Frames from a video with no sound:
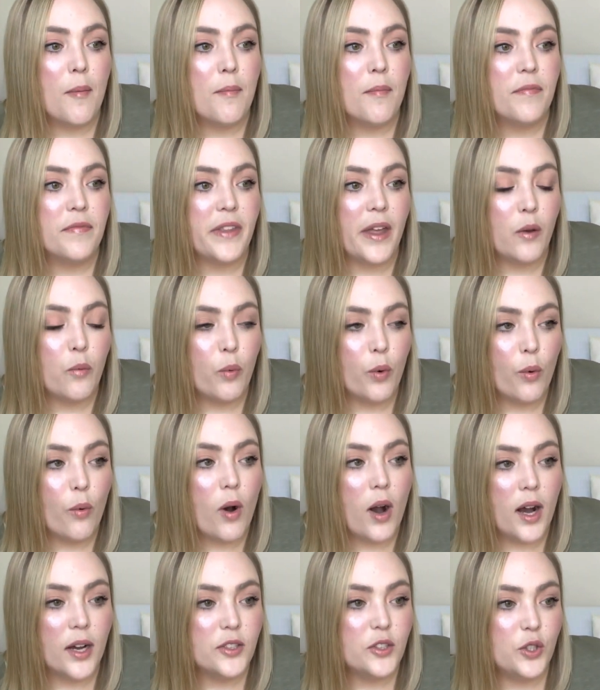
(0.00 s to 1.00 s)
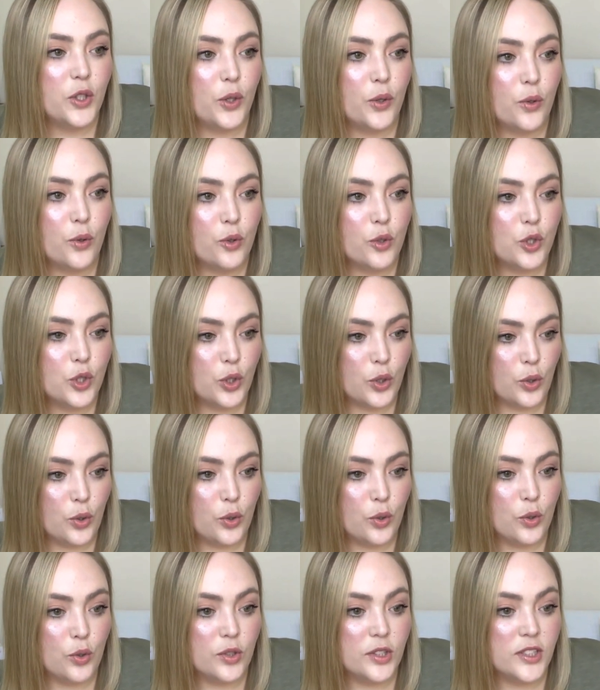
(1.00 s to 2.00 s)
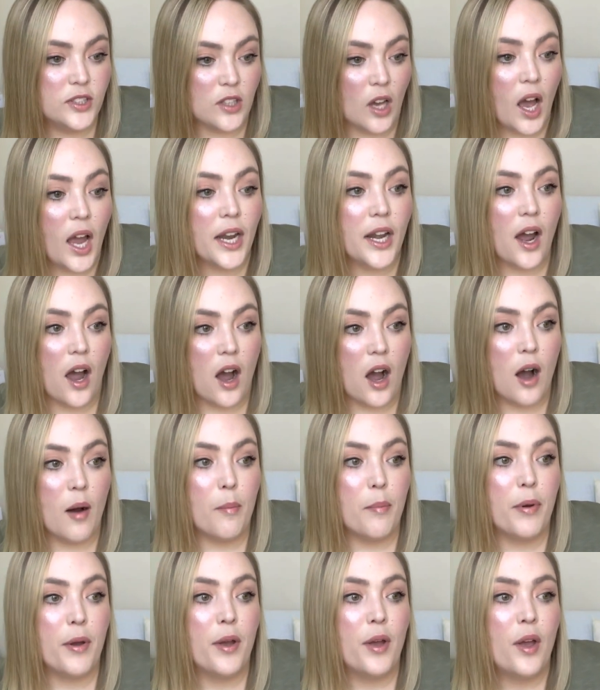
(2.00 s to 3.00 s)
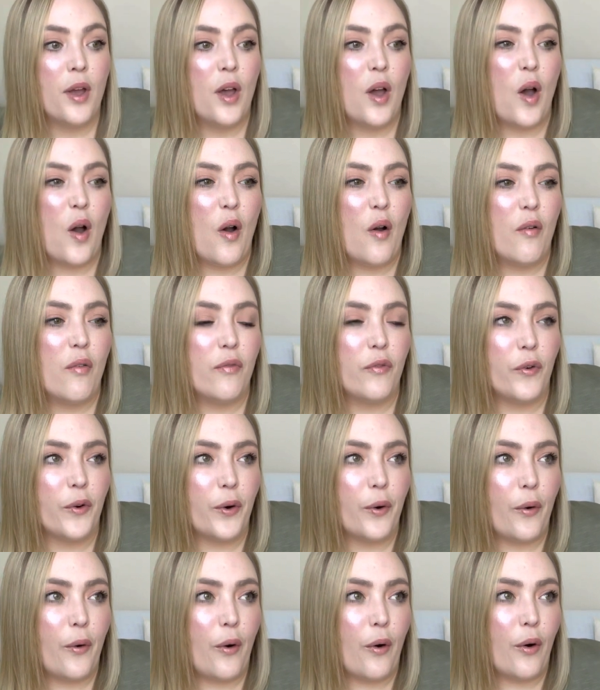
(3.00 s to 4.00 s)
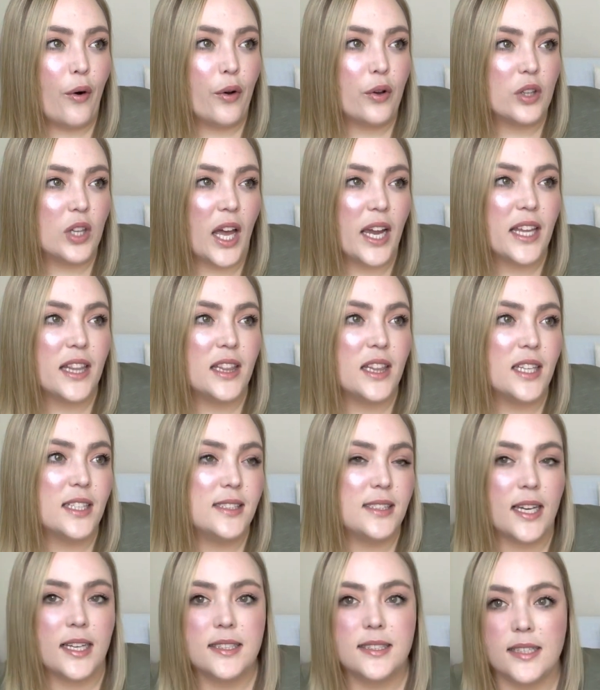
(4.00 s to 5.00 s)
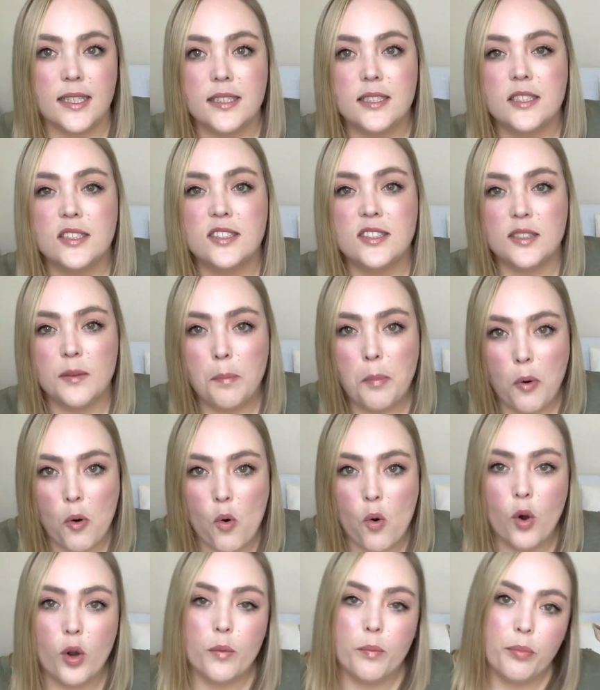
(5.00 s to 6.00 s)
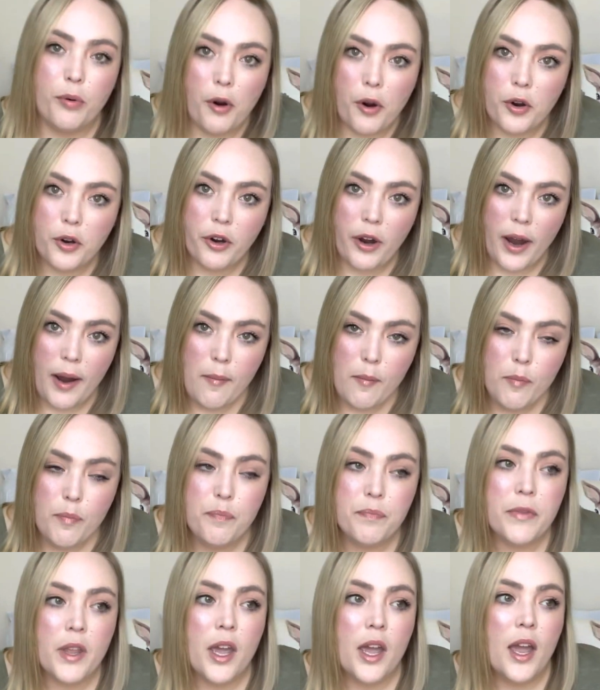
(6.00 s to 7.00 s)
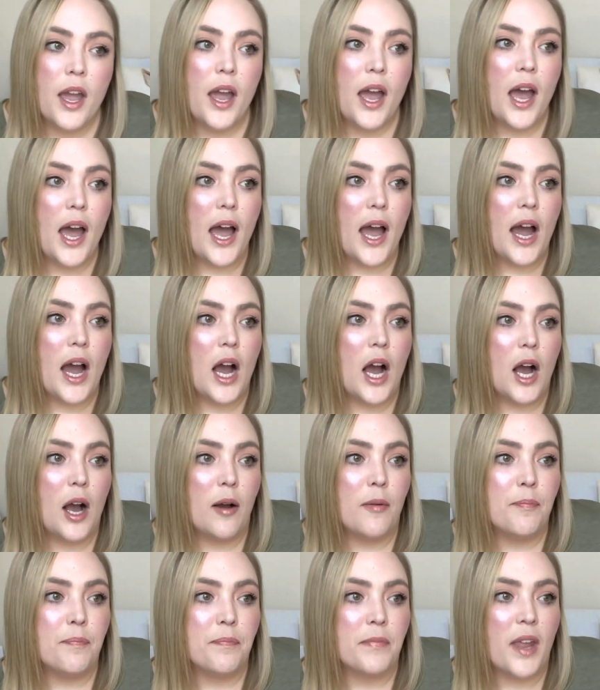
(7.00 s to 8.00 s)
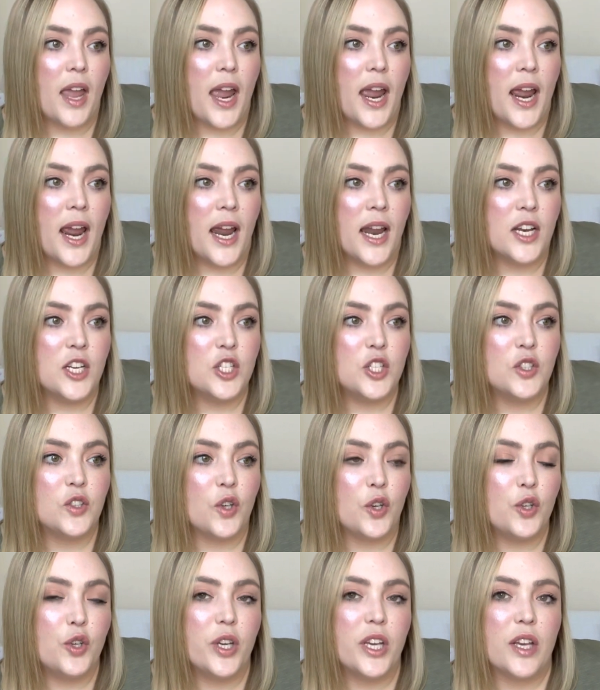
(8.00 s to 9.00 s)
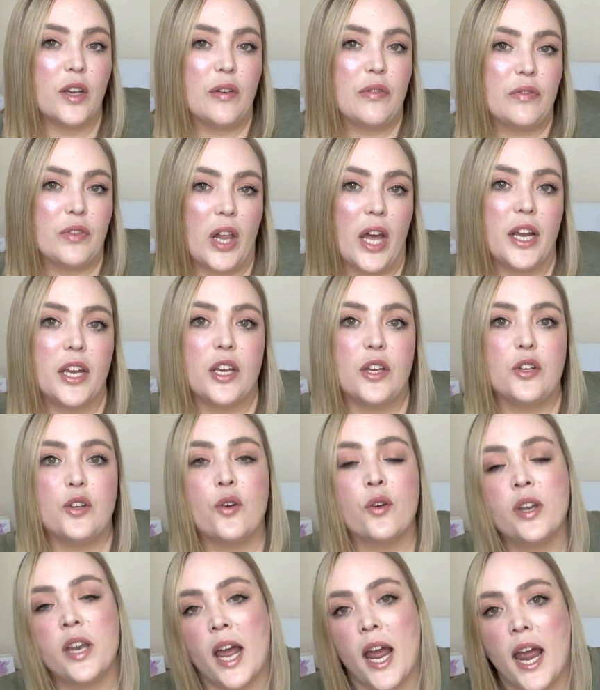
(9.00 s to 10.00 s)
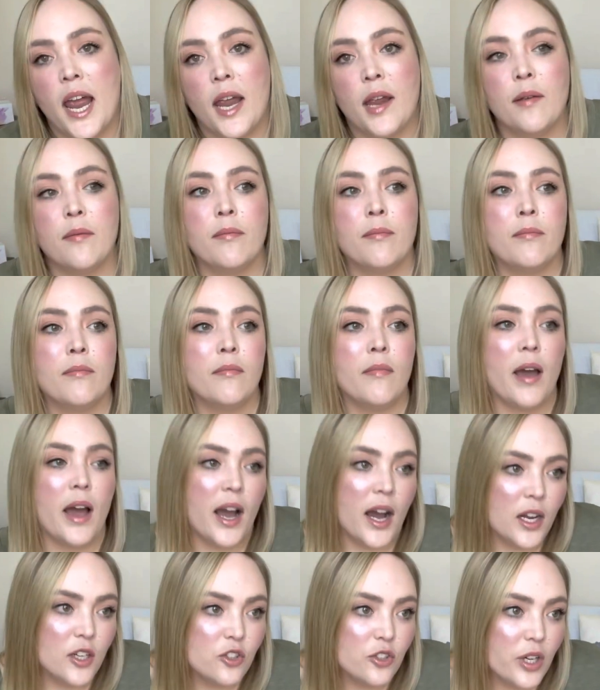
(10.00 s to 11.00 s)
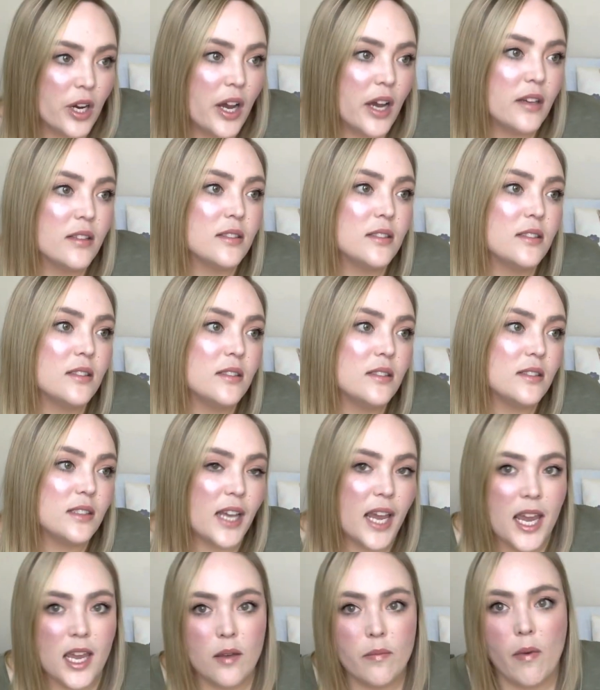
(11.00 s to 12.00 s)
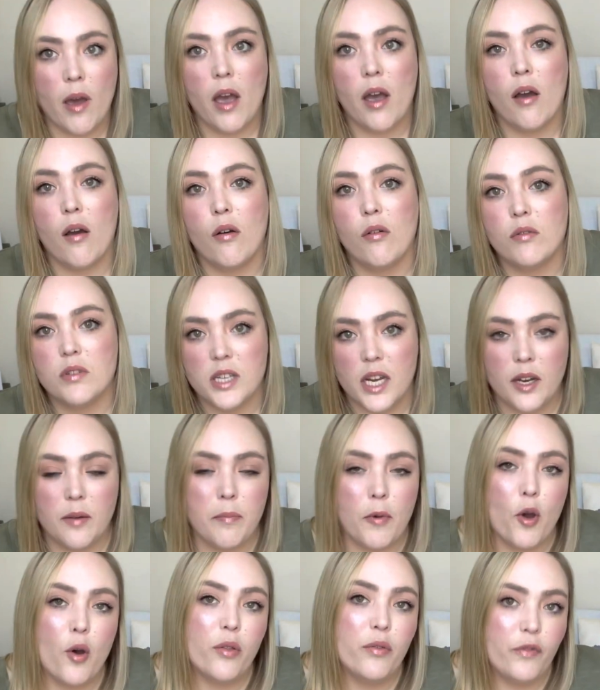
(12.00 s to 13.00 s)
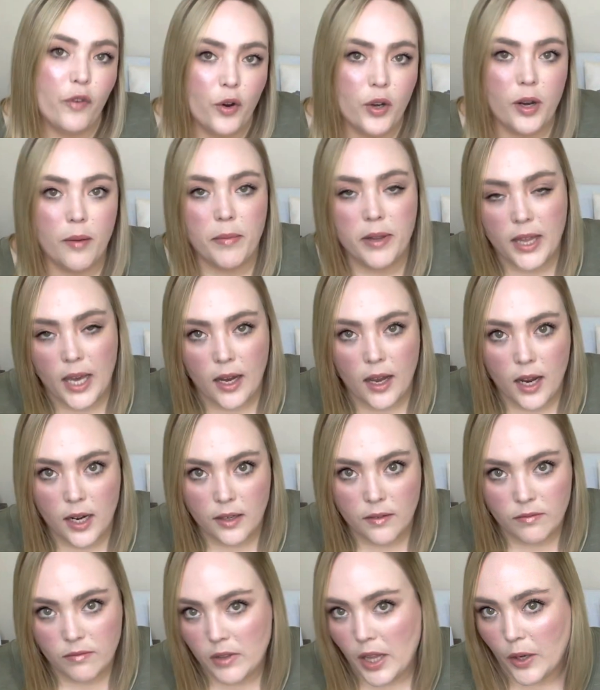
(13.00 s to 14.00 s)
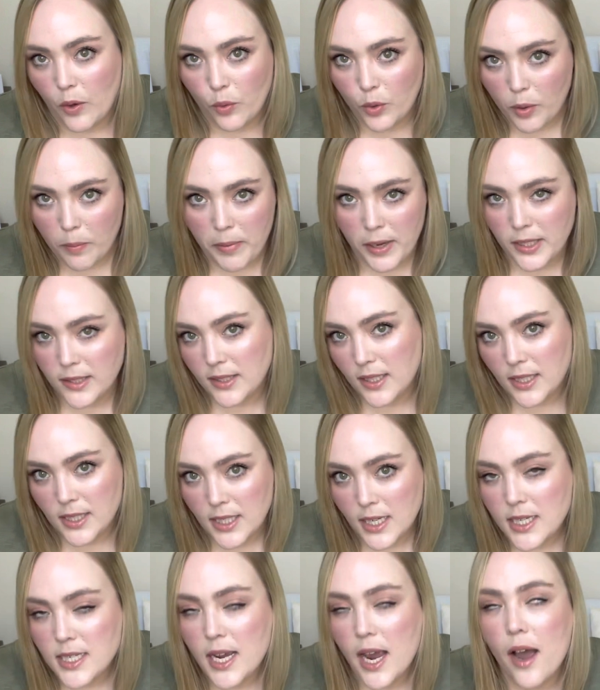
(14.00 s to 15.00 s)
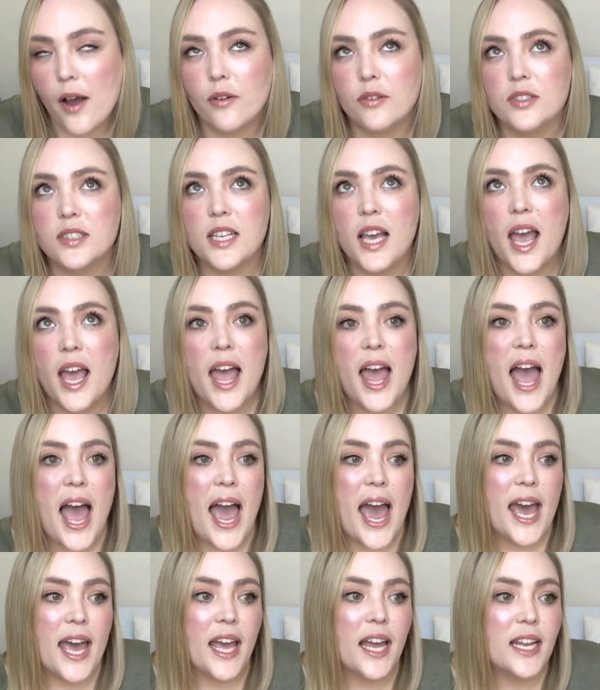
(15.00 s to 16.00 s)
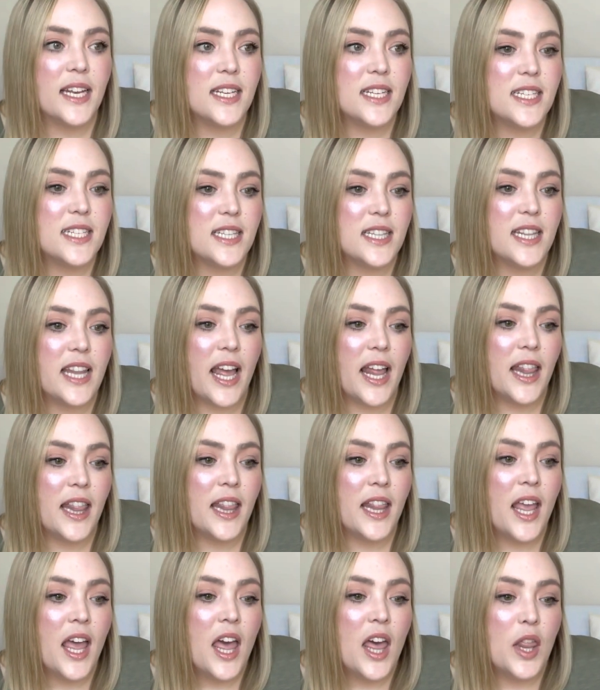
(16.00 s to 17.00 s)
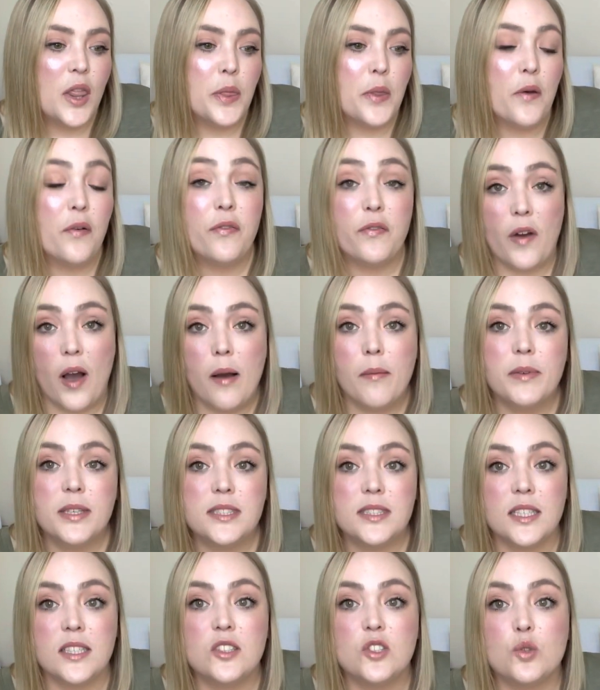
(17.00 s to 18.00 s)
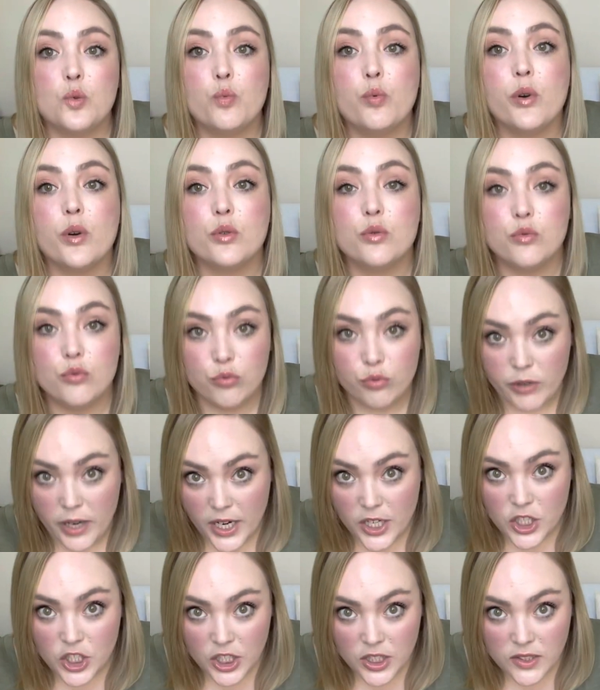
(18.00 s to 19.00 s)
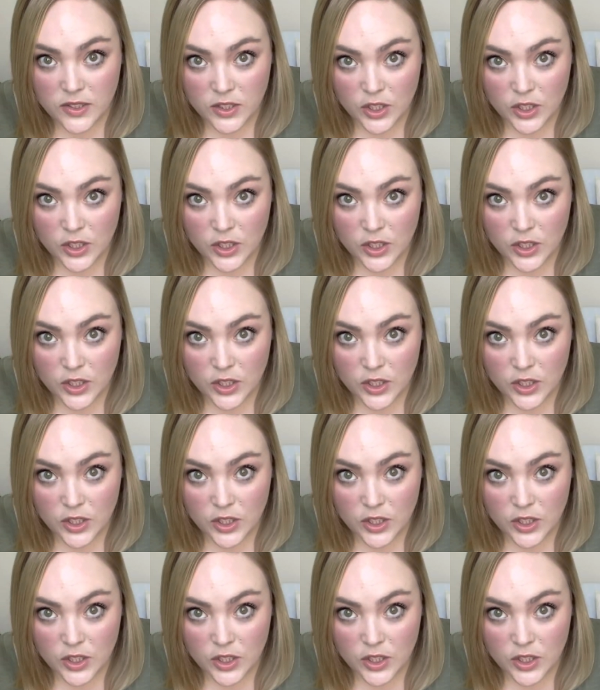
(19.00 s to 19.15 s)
They will ask you to sign up for like the Saxenda support program, and so you give like your name, address, email, date of birth, phone number, that kind of like all your basic details, and then the pharmacist will register